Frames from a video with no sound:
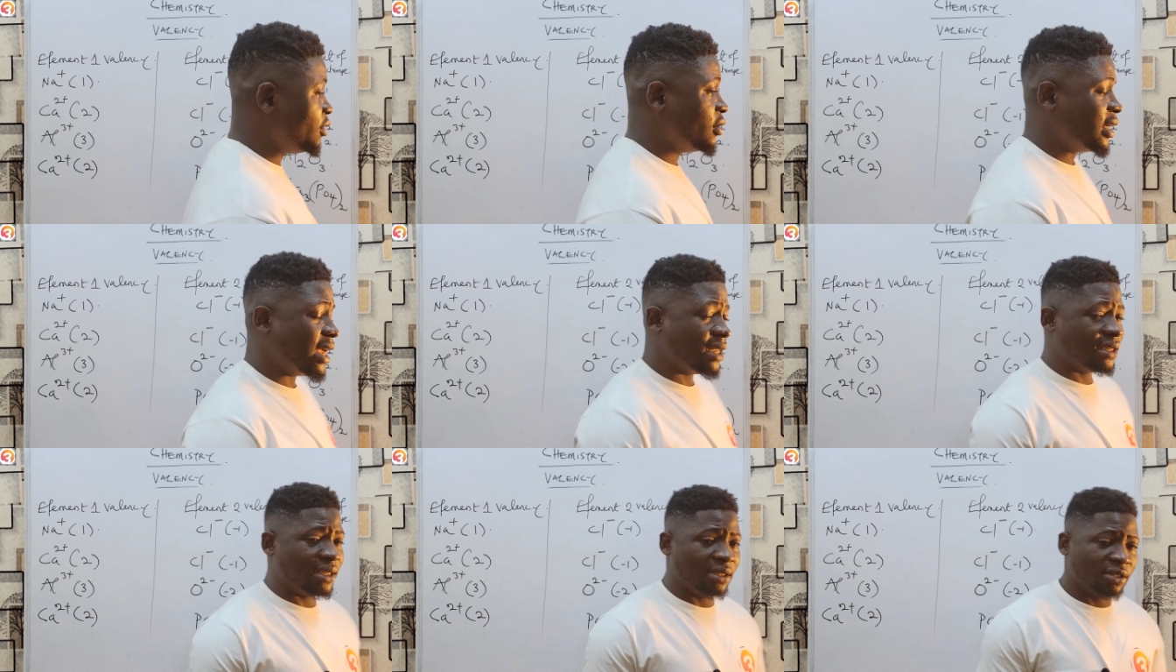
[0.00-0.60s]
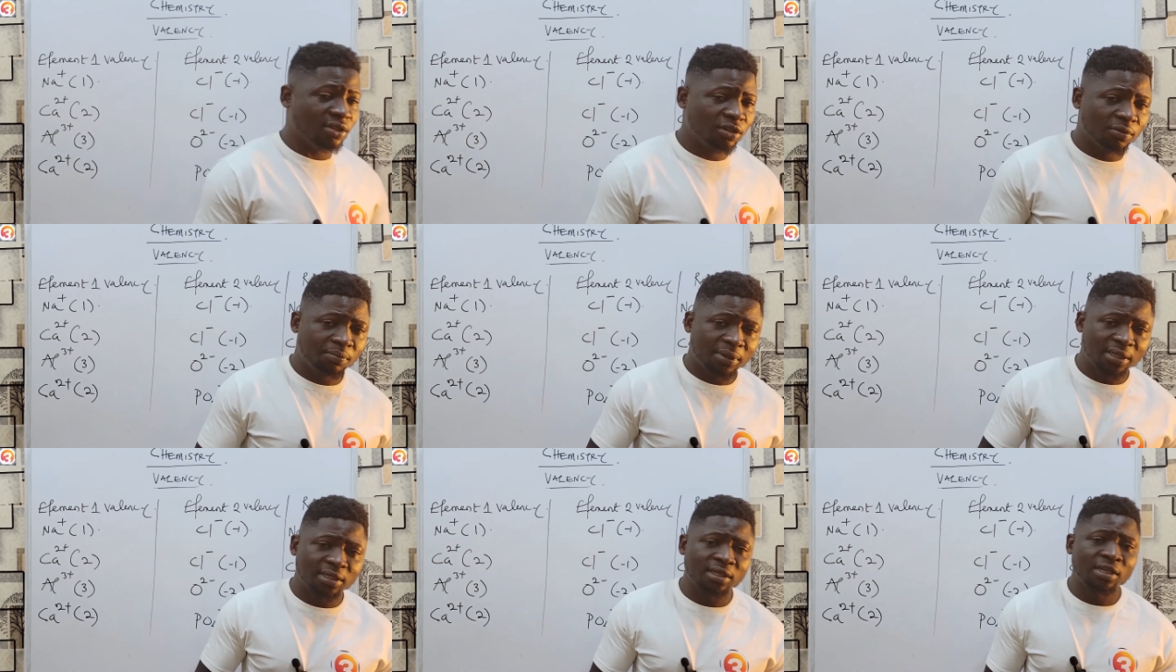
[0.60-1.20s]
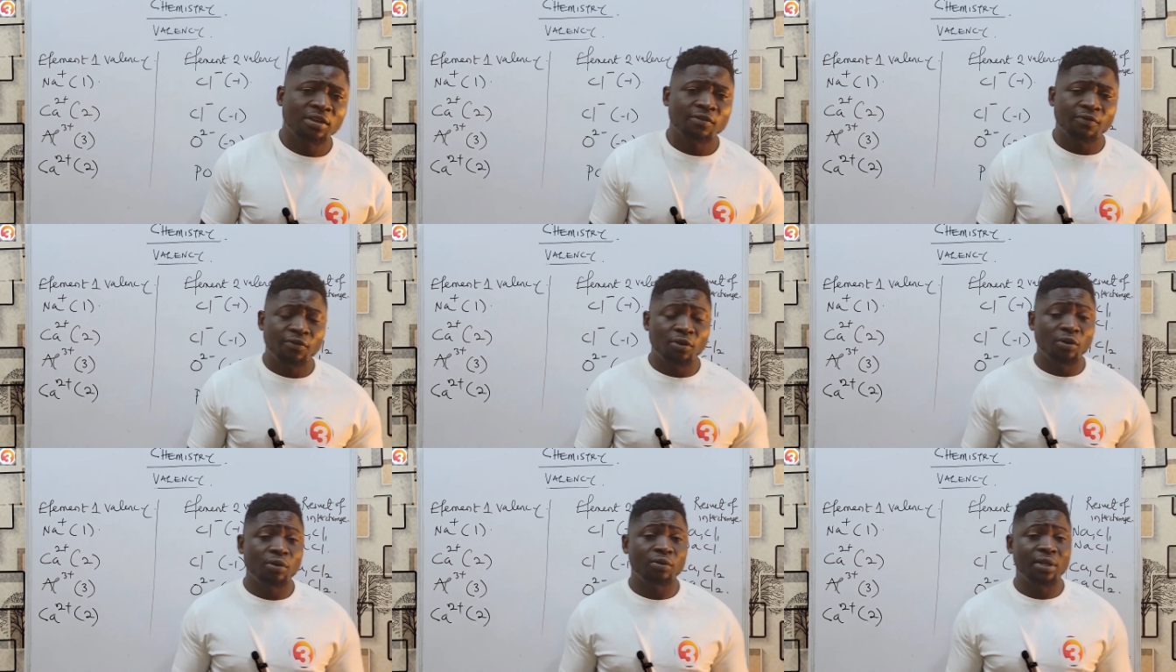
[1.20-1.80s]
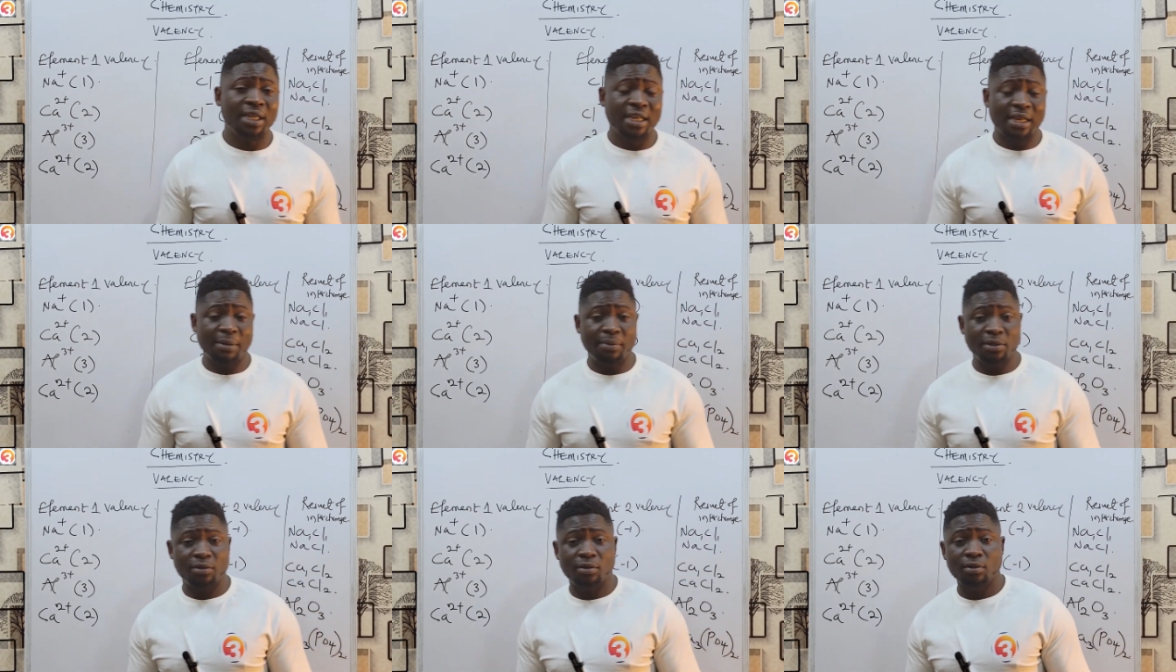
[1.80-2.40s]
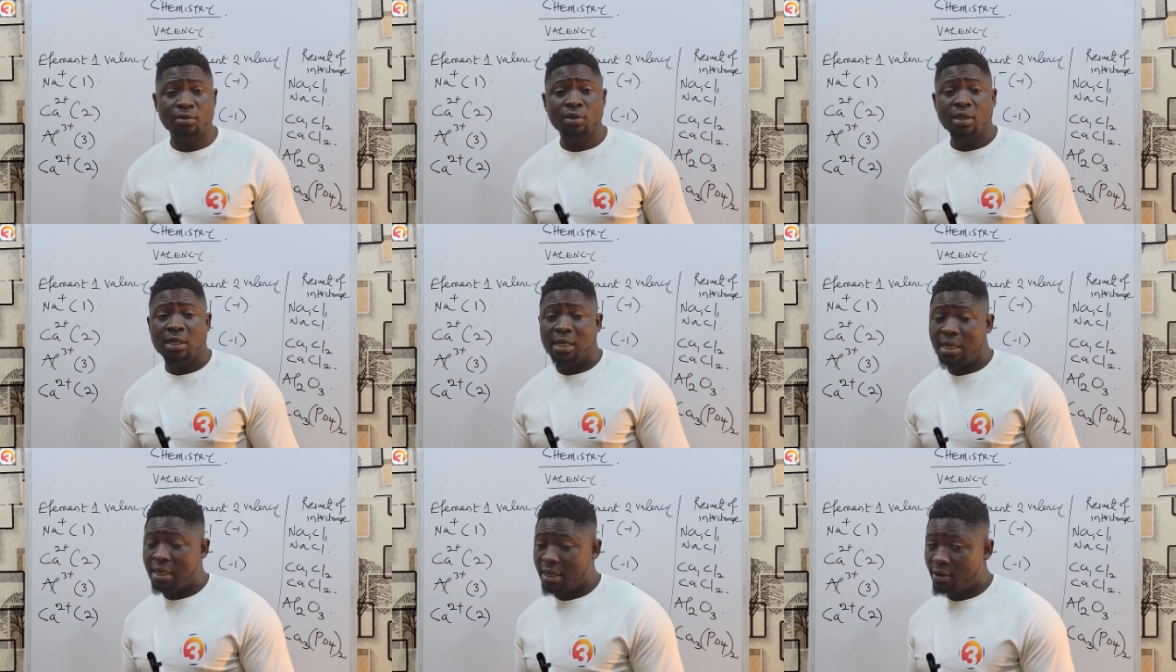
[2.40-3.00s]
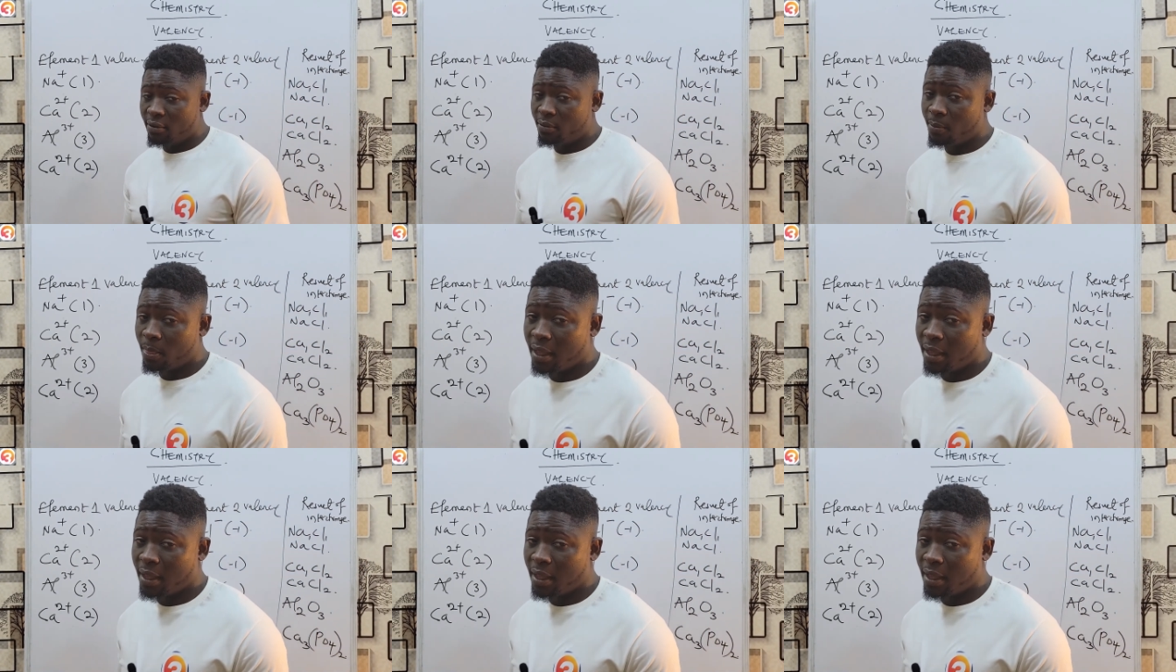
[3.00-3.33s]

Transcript: other things. So please follow the episode um,